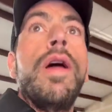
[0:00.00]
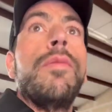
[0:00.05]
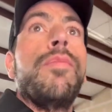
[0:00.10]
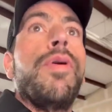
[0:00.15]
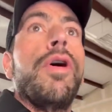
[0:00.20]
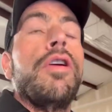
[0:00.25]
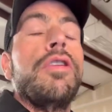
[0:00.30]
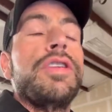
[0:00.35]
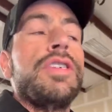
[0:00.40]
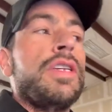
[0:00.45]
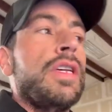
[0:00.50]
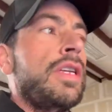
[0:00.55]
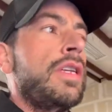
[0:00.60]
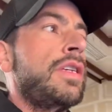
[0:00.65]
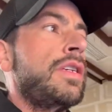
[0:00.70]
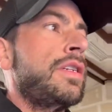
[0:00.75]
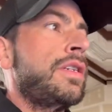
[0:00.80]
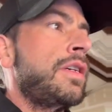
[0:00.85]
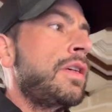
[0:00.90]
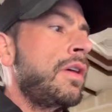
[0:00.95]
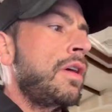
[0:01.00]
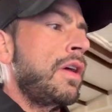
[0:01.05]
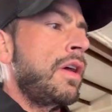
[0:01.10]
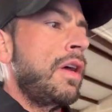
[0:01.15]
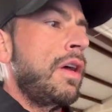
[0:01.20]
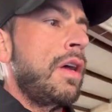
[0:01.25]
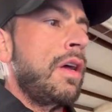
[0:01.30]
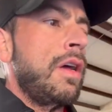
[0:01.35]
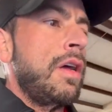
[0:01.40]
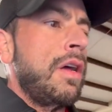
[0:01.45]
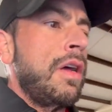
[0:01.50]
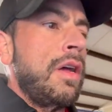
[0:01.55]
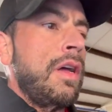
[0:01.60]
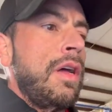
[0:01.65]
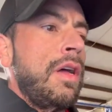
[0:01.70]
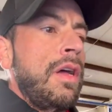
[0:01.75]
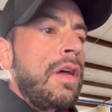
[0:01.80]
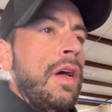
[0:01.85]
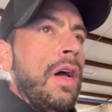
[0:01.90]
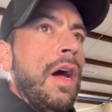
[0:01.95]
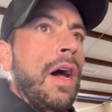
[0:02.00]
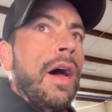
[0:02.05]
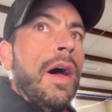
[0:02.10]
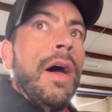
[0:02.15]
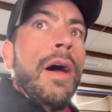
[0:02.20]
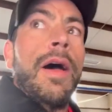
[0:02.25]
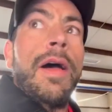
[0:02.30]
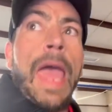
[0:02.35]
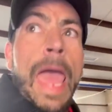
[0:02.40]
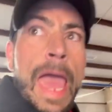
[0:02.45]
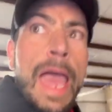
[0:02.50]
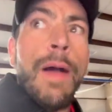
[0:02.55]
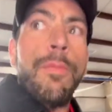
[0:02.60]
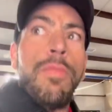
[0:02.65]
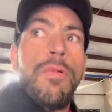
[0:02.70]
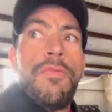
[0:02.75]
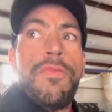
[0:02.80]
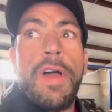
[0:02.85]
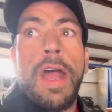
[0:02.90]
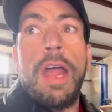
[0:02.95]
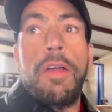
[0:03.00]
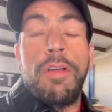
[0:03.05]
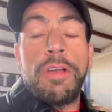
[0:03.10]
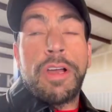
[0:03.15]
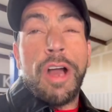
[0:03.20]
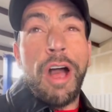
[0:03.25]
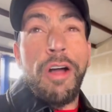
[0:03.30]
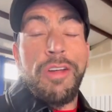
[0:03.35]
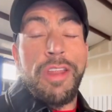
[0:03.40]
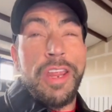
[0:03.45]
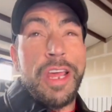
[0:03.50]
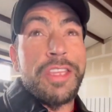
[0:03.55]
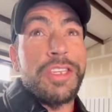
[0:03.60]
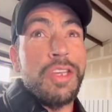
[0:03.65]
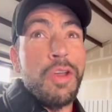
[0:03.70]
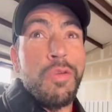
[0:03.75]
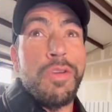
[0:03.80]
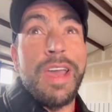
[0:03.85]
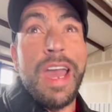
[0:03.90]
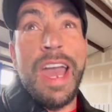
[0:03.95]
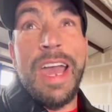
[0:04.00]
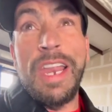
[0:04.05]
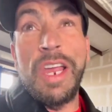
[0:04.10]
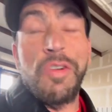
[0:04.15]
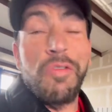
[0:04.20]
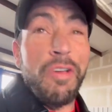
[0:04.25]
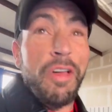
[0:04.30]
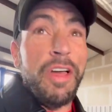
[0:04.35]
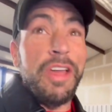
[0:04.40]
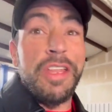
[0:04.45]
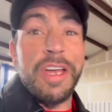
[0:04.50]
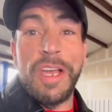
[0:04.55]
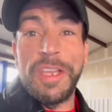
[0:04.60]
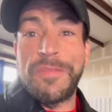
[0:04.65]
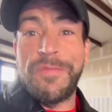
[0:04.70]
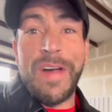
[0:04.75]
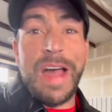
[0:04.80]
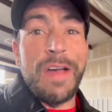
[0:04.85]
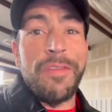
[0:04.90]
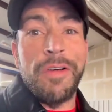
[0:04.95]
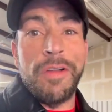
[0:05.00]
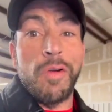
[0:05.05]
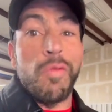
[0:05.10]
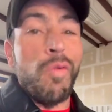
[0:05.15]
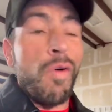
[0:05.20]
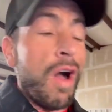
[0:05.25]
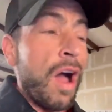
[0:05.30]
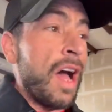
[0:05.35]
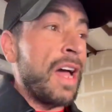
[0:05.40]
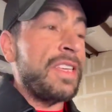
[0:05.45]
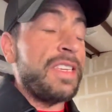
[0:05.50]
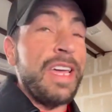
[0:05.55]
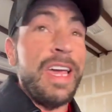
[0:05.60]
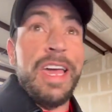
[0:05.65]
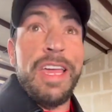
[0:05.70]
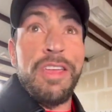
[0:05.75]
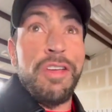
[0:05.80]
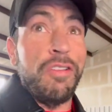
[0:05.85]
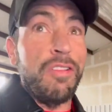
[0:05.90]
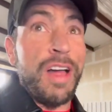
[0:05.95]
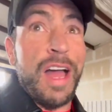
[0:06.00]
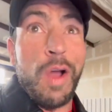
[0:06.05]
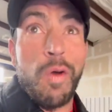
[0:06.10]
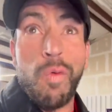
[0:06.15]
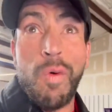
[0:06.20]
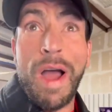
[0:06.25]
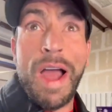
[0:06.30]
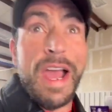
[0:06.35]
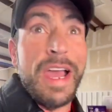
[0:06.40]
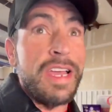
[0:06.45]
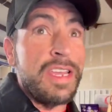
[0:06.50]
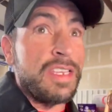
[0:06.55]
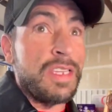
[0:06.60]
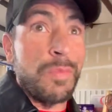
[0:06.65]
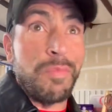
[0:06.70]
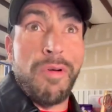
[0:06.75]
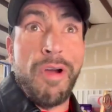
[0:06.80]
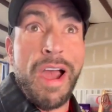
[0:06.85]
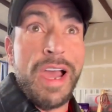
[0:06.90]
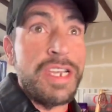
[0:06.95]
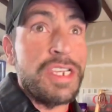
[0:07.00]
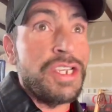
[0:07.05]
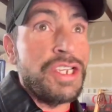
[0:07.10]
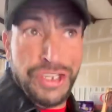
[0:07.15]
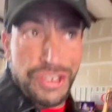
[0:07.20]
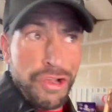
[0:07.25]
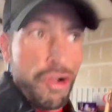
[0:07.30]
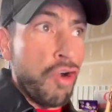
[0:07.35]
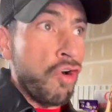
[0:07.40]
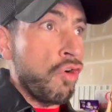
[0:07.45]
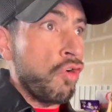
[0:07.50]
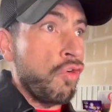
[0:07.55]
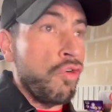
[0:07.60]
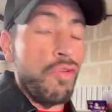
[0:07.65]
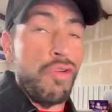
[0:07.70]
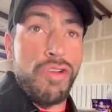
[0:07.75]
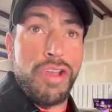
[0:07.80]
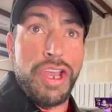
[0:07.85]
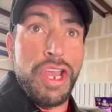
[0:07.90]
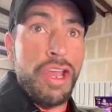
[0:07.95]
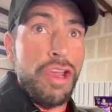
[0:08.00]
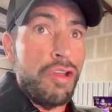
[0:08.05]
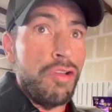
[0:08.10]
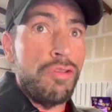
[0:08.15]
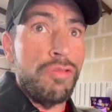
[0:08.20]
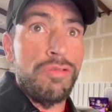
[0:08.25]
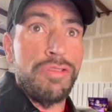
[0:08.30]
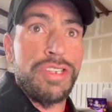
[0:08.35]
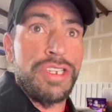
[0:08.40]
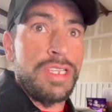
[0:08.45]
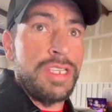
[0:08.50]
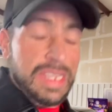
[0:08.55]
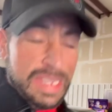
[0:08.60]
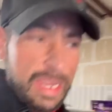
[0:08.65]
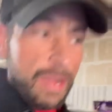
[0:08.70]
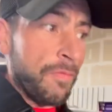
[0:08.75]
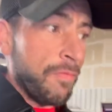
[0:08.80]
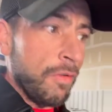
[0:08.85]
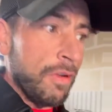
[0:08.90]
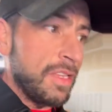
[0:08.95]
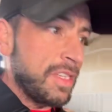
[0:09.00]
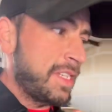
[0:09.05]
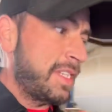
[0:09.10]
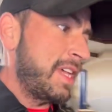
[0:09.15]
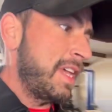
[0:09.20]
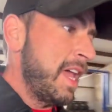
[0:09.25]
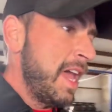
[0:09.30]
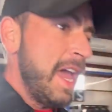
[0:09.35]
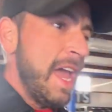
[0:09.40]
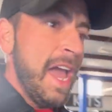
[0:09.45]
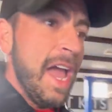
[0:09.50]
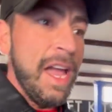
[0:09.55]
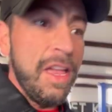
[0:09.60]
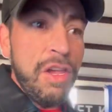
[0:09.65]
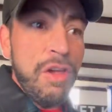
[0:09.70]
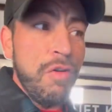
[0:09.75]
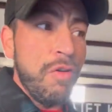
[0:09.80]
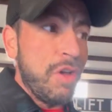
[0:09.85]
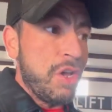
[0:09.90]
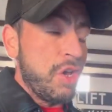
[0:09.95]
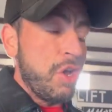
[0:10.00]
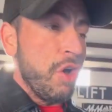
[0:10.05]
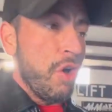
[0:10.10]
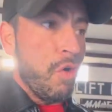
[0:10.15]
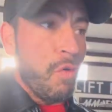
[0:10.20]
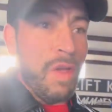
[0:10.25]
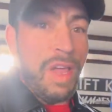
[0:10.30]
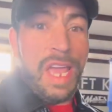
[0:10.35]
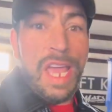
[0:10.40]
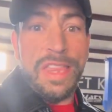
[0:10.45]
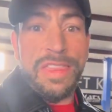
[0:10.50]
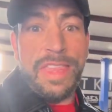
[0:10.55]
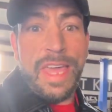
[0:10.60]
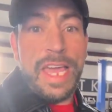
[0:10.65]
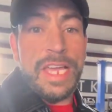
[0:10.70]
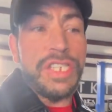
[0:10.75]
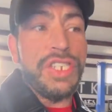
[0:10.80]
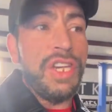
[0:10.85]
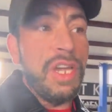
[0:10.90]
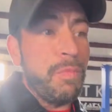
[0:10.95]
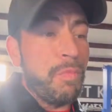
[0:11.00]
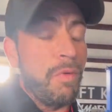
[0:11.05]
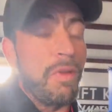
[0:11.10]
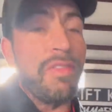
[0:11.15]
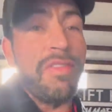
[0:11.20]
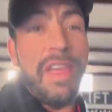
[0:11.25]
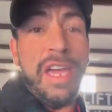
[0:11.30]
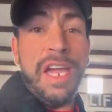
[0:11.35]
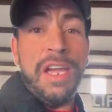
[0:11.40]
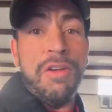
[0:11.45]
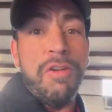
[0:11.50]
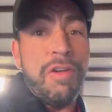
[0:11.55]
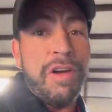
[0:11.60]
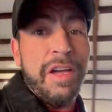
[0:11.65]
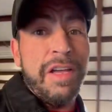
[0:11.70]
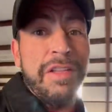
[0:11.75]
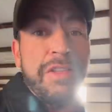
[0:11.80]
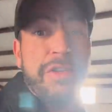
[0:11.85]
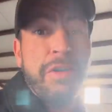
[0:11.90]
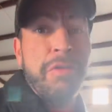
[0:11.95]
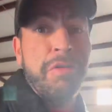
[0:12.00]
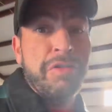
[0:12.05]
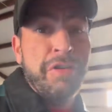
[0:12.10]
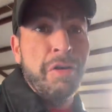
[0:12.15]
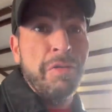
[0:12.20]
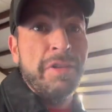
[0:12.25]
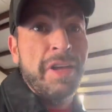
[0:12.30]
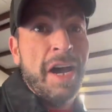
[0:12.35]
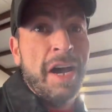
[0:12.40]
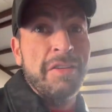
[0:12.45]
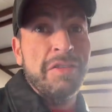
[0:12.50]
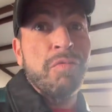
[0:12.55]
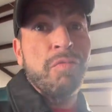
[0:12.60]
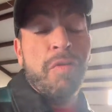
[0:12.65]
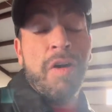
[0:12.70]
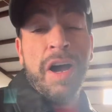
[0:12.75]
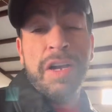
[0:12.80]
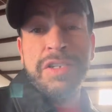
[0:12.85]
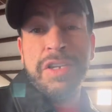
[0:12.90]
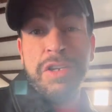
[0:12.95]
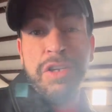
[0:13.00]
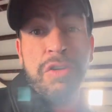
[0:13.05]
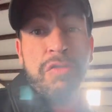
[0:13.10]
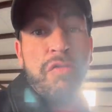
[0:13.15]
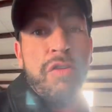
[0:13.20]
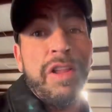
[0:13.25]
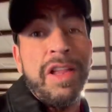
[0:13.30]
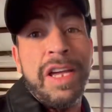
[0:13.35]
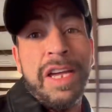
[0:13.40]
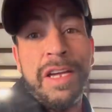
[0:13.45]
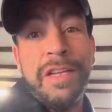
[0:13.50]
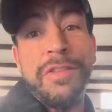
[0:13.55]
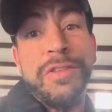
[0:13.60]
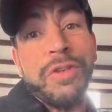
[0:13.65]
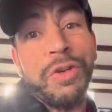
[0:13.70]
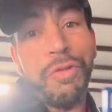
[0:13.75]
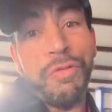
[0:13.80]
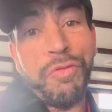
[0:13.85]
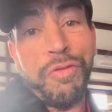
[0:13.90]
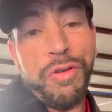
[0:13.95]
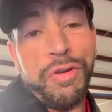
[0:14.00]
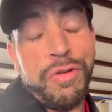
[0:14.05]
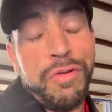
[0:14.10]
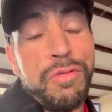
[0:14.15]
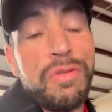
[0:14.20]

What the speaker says: person's amplifier, and they're calling it a 2K, and it really does 500 watts, and you're like, why is the price so huge difference? And you go and get that cheap one thinking you're getting 2,000 watts, and you're really getting screwed.